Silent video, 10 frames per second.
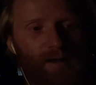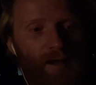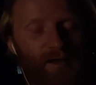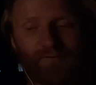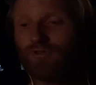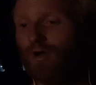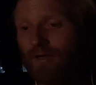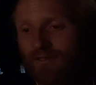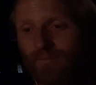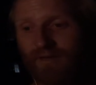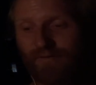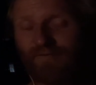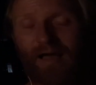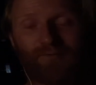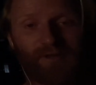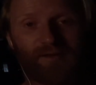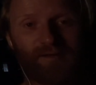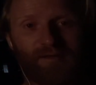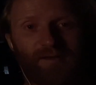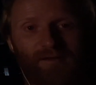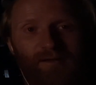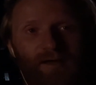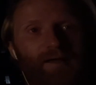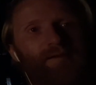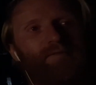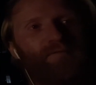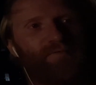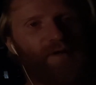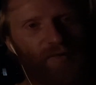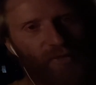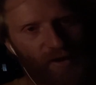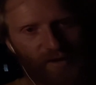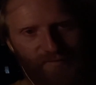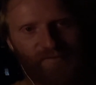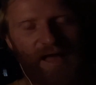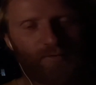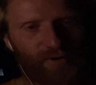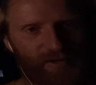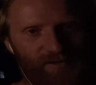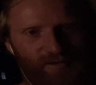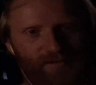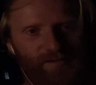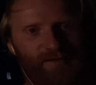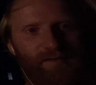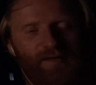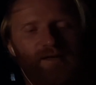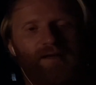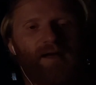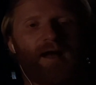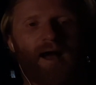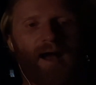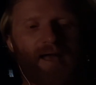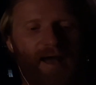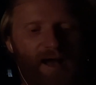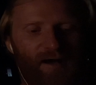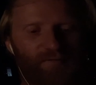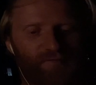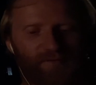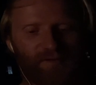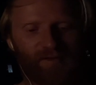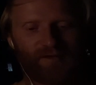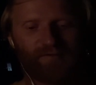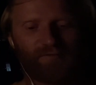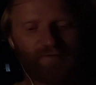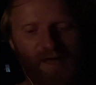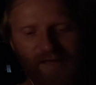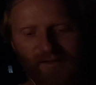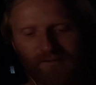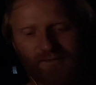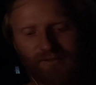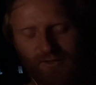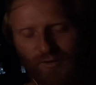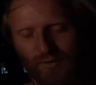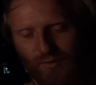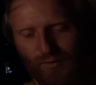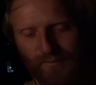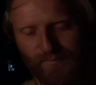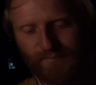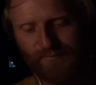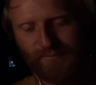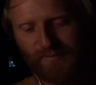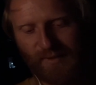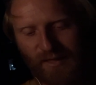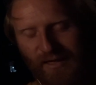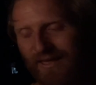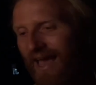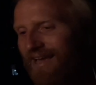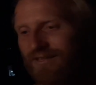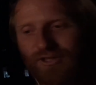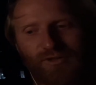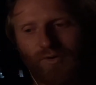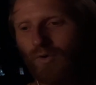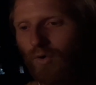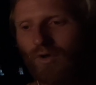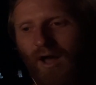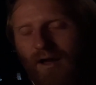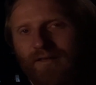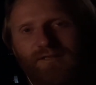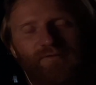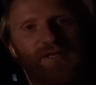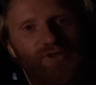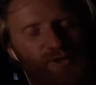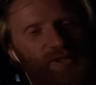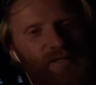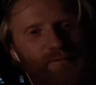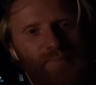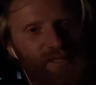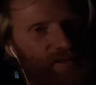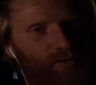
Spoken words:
I have tried to be a founder and felt that I floundered. I have failed to engage in all kinds of interesting business